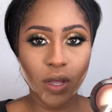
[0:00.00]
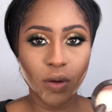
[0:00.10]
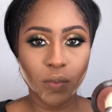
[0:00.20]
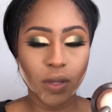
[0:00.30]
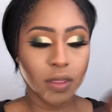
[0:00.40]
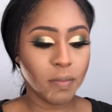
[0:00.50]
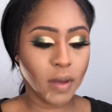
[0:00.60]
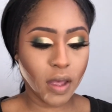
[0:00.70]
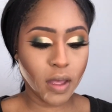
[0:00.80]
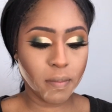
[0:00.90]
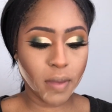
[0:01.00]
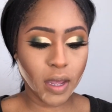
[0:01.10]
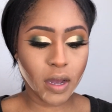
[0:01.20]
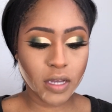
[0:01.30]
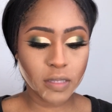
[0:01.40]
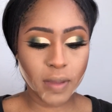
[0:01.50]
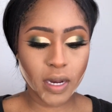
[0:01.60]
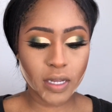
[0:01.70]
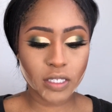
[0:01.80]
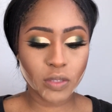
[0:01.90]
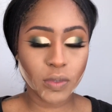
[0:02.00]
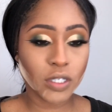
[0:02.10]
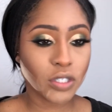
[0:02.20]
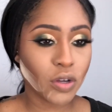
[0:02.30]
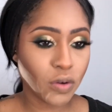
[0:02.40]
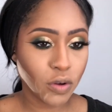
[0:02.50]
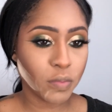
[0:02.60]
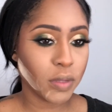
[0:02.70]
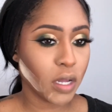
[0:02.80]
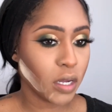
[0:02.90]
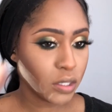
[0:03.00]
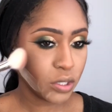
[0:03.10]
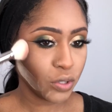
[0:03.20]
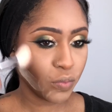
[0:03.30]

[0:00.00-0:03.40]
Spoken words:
in with my MAC Cosmetics Sweetest Cocoa Blush.